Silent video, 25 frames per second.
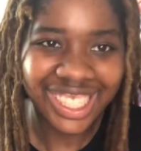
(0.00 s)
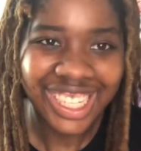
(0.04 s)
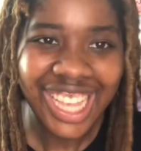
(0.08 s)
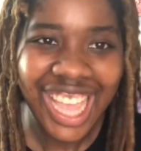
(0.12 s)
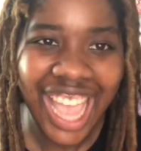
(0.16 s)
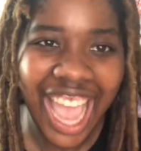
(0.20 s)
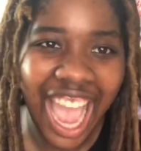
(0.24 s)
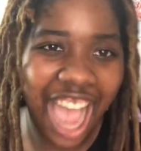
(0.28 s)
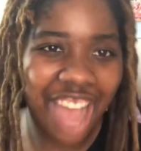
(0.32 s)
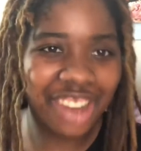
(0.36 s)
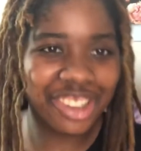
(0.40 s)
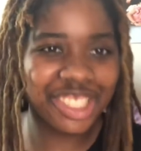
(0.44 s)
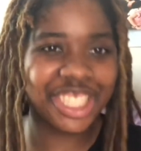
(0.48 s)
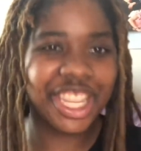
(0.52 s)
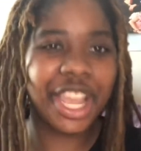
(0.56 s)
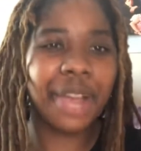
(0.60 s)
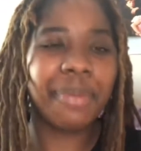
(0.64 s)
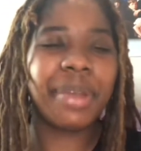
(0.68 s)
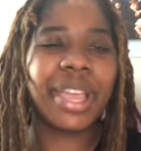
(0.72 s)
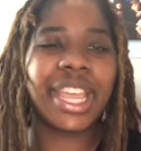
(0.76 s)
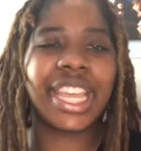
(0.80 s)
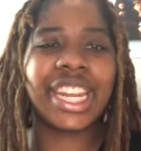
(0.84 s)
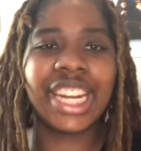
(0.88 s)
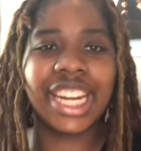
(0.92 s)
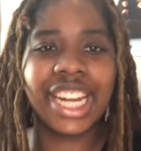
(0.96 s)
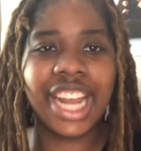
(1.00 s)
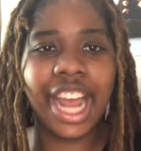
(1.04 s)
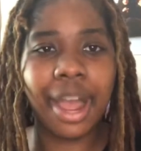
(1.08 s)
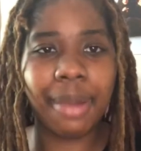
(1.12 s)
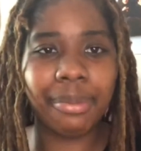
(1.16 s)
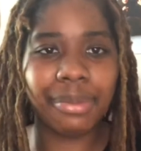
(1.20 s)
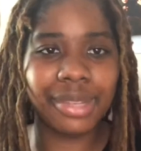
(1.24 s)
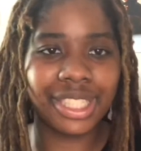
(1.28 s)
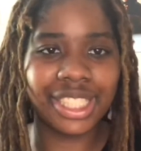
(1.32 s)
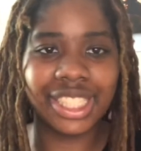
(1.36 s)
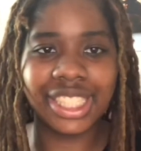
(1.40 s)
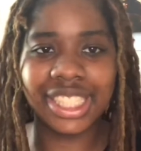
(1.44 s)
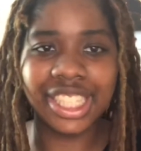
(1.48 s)
I'll just come back in the
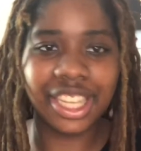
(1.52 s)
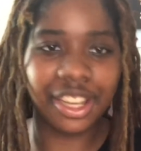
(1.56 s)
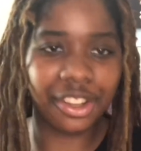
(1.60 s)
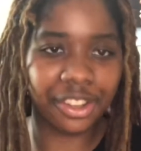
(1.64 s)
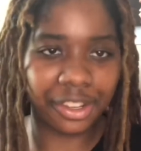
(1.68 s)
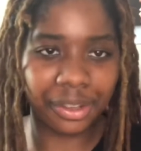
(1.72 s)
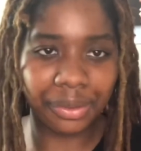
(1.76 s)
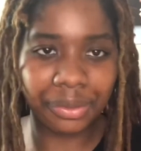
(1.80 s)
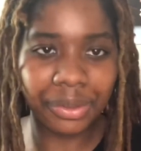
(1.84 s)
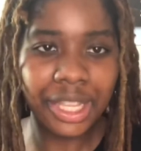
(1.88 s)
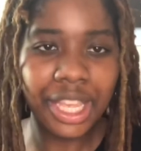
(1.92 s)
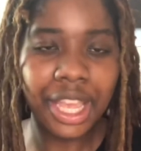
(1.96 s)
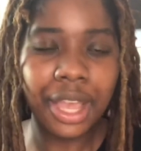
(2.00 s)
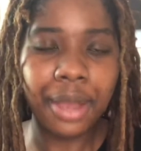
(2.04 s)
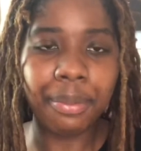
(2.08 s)
comments and tell you.